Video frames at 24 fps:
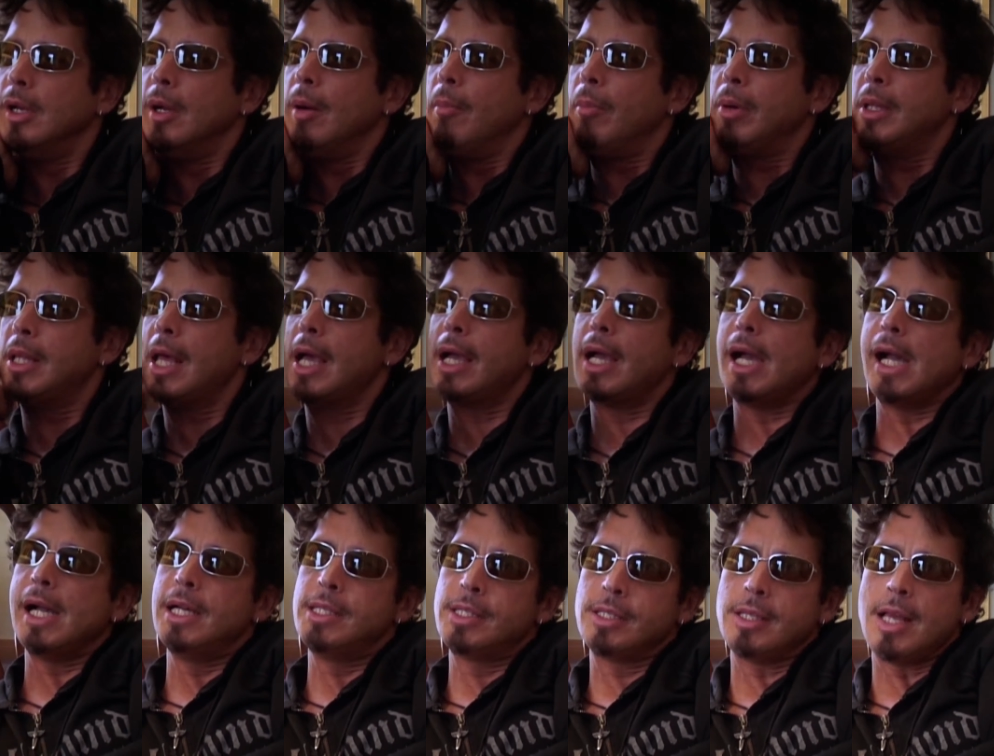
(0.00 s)
Good but that
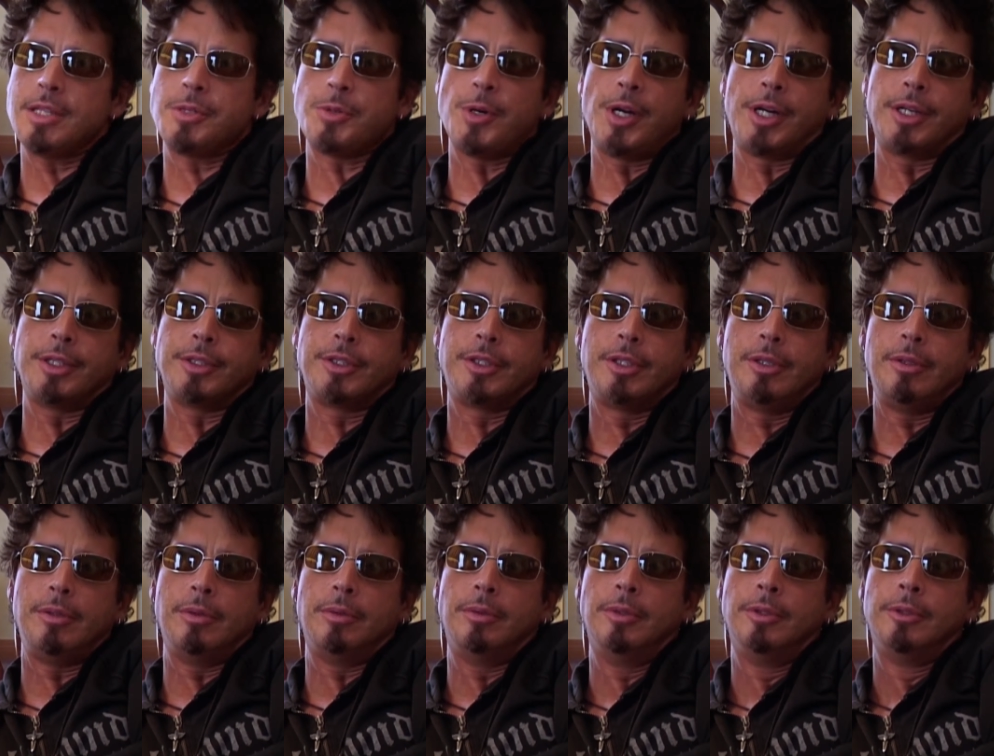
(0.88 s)
guy, his last record
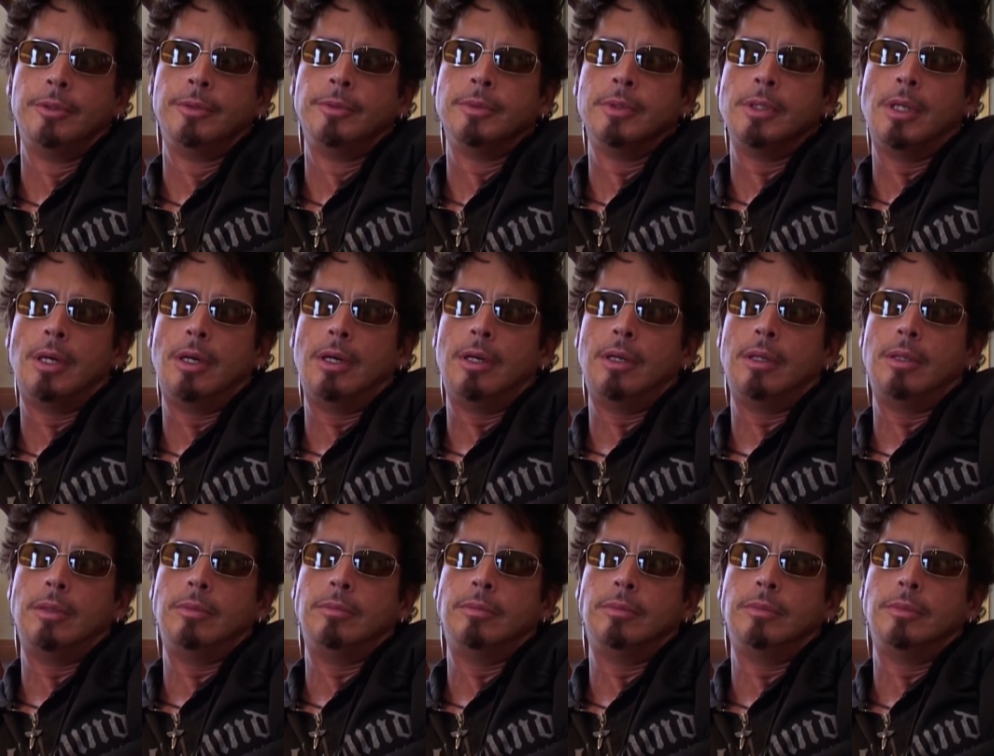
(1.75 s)
too,
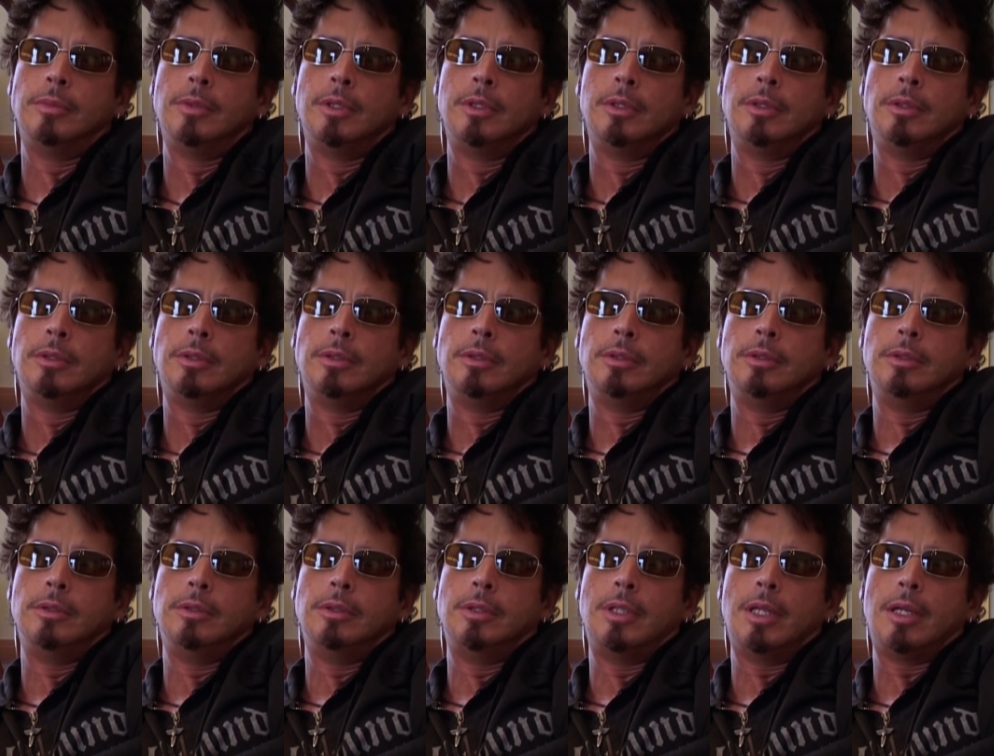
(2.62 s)
um,
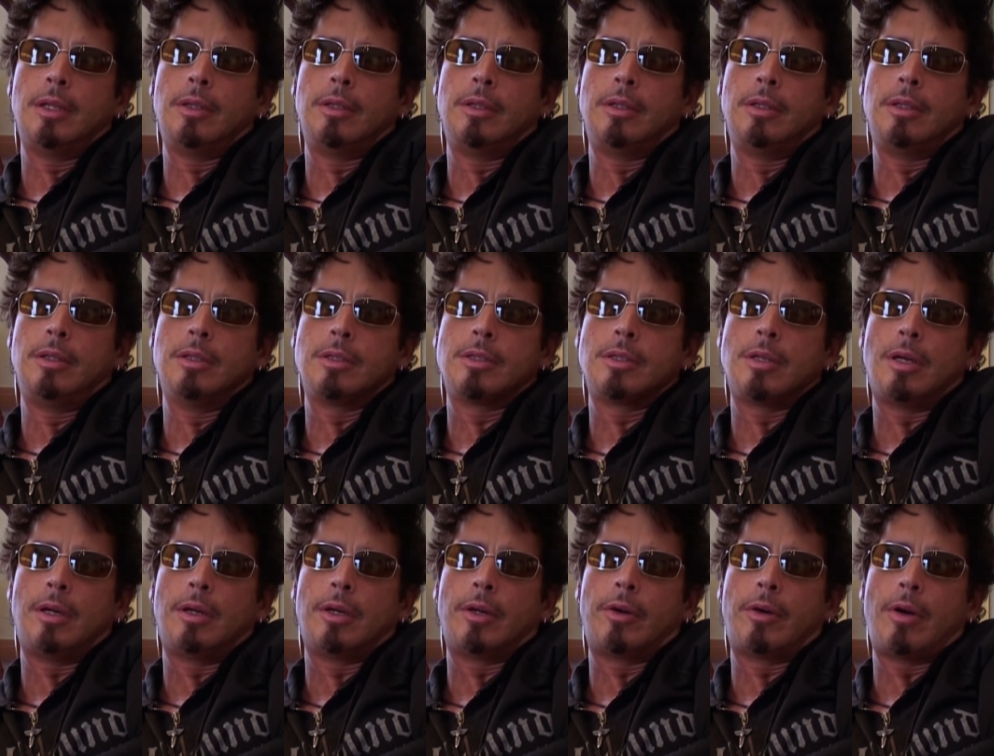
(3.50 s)
that the
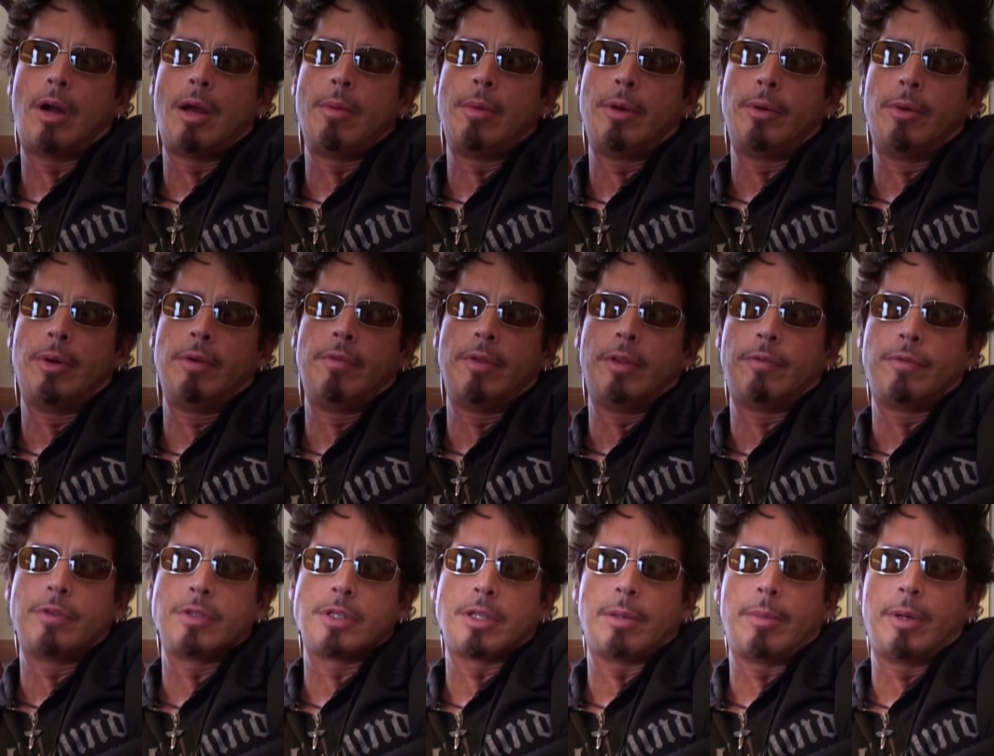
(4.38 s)
song a River." The
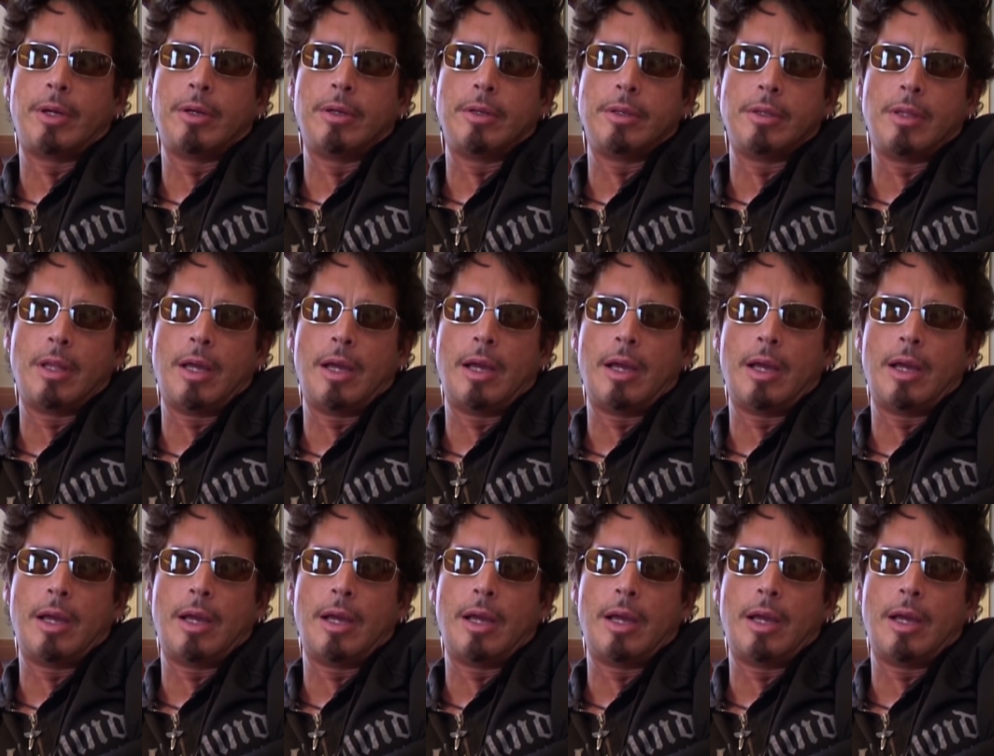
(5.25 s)
first time I heard